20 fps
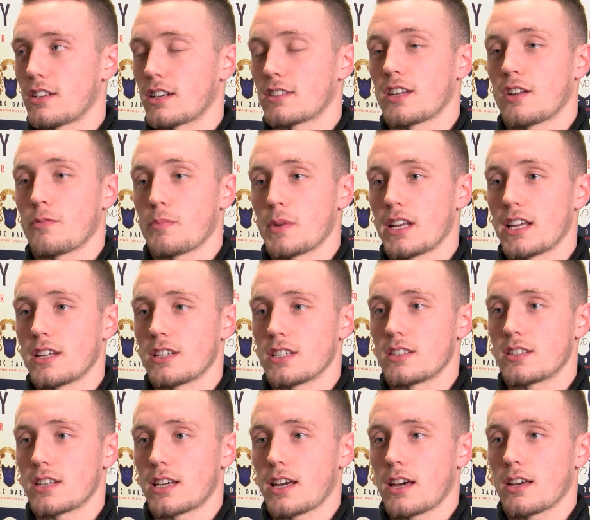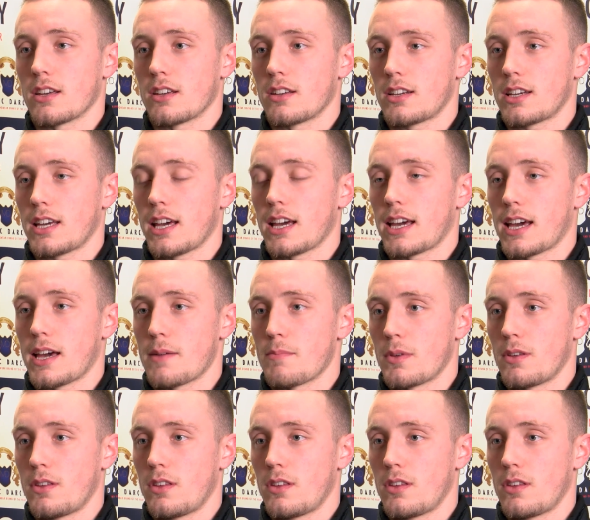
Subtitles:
like I said, I've been itching to get a game.